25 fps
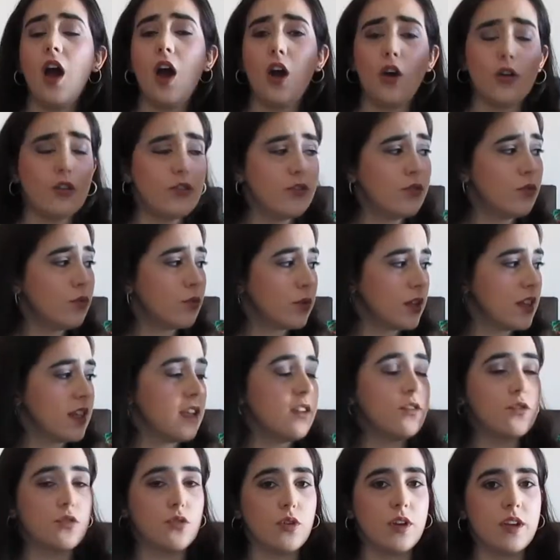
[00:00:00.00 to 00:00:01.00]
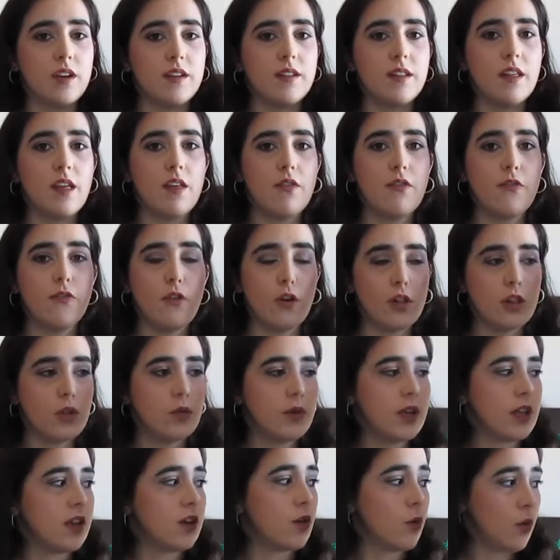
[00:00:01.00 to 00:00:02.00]
Also really enjoyed
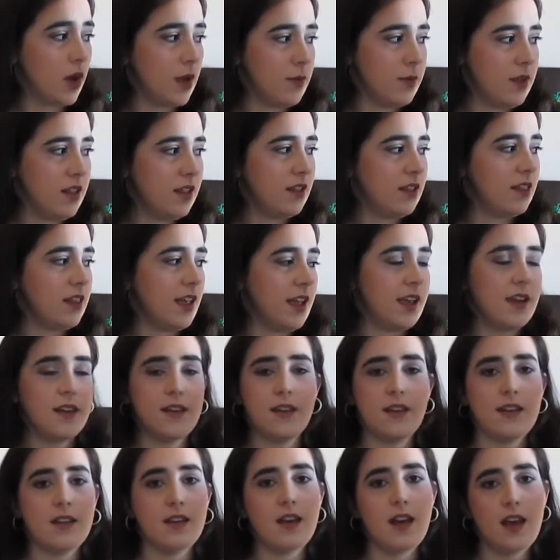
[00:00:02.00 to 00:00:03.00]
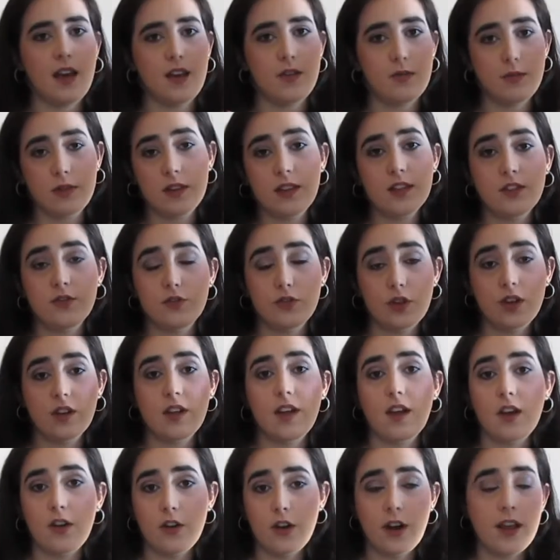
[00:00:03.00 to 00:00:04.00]
following Noemi, like I really enjoyed
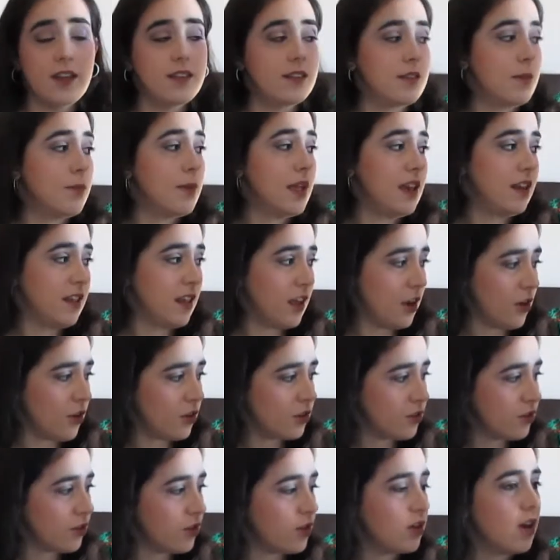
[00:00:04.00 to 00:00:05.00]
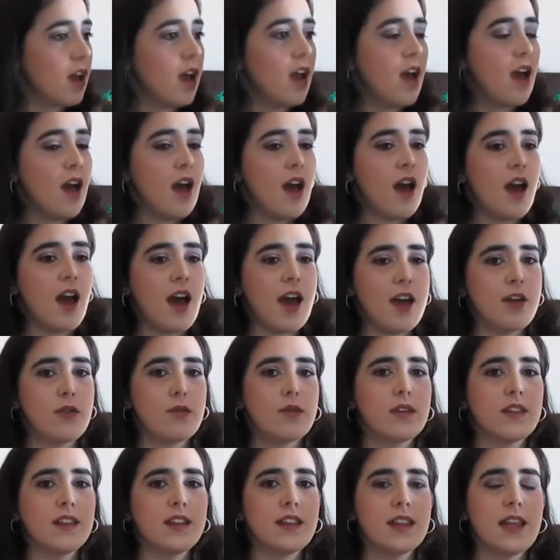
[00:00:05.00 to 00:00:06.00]
her as the main character. I
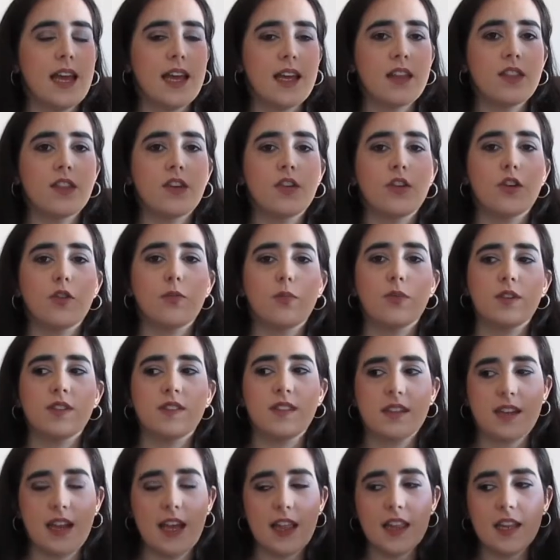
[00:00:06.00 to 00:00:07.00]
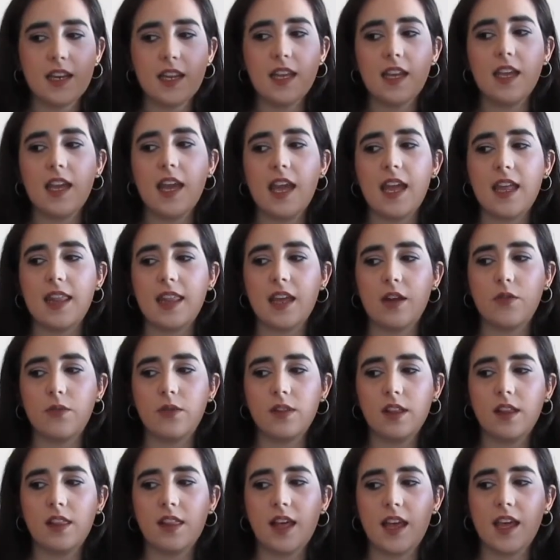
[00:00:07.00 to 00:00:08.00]
really liked her personality and I
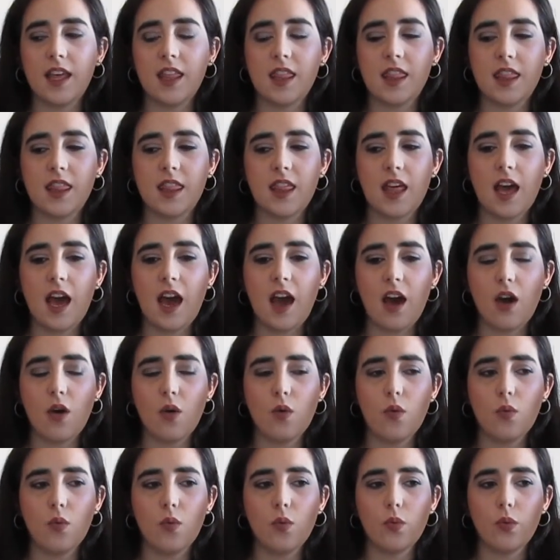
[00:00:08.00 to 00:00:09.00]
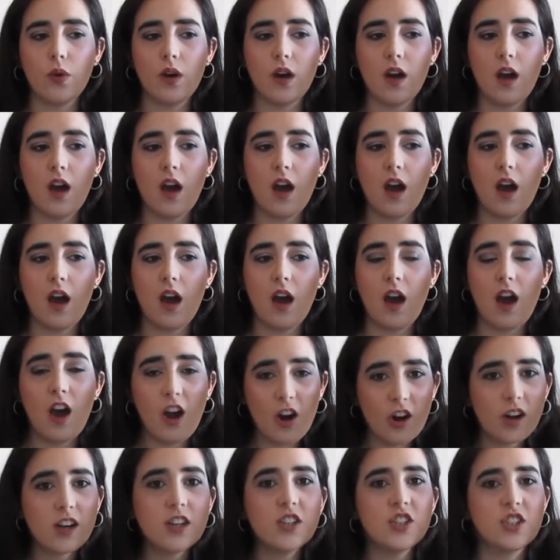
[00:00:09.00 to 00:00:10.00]
really liked how
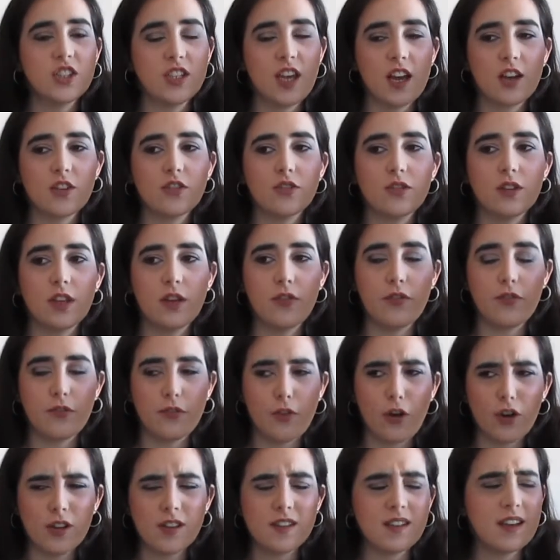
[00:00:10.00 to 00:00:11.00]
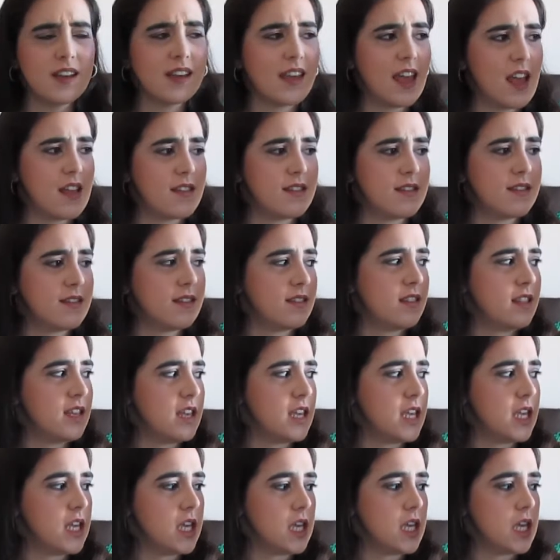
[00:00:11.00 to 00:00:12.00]
hard she actually fought against
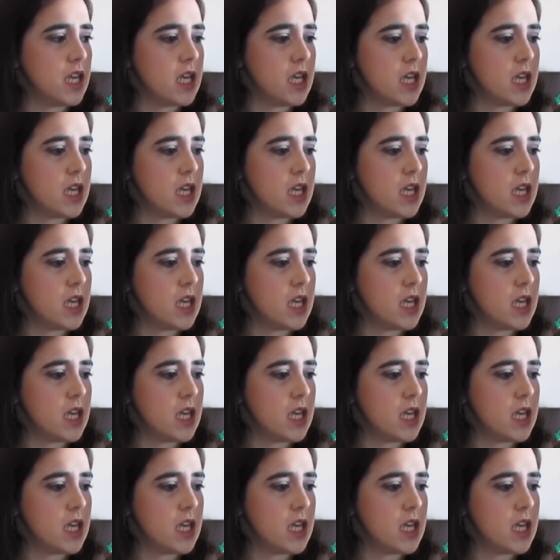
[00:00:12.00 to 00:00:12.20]
the